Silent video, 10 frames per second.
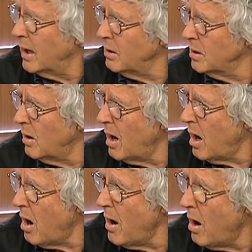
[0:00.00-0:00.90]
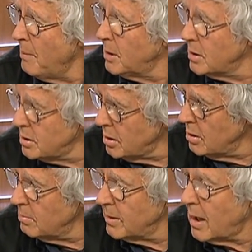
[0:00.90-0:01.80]
You know, I'm
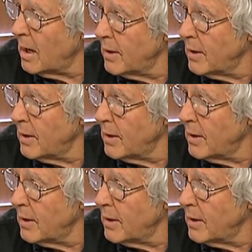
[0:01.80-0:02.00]
concerned about that,